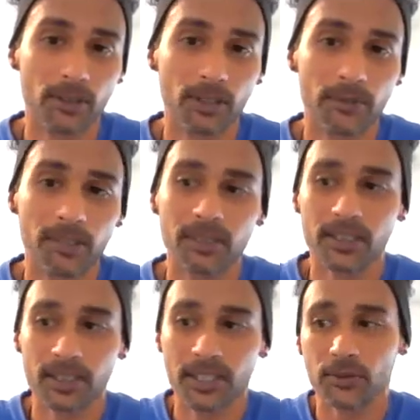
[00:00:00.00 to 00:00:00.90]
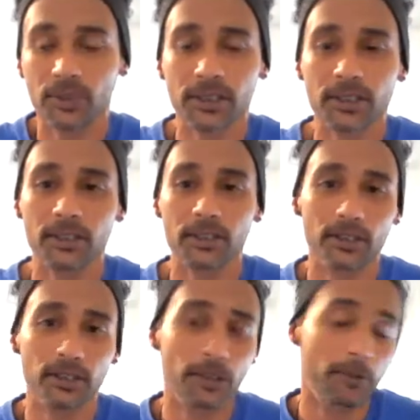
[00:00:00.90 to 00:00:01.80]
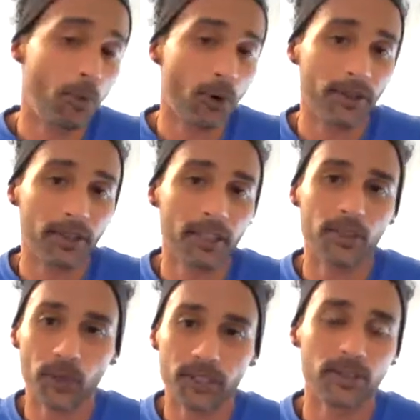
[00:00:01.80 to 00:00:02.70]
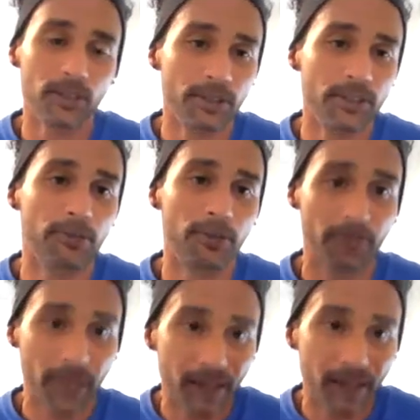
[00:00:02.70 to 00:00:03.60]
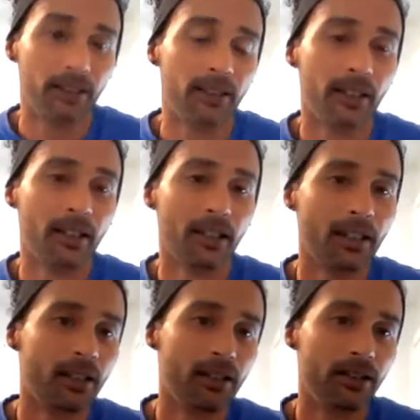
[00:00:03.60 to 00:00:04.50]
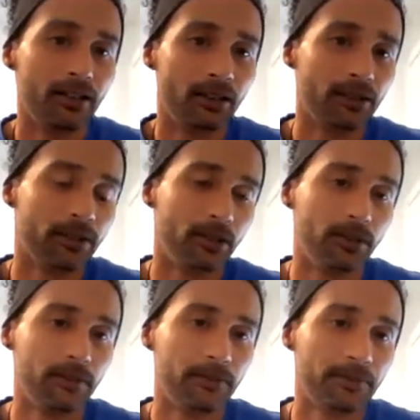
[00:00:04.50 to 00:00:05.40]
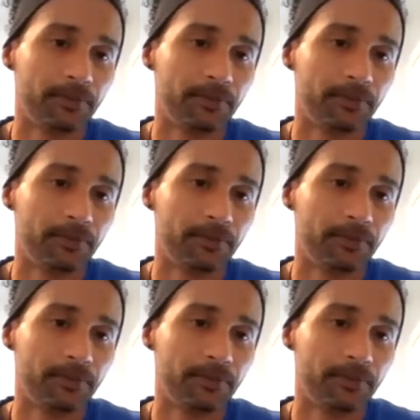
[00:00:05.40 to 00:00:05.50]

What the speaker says: You know what I mean? Because that's really the important thing, is what you're doing to prepare. So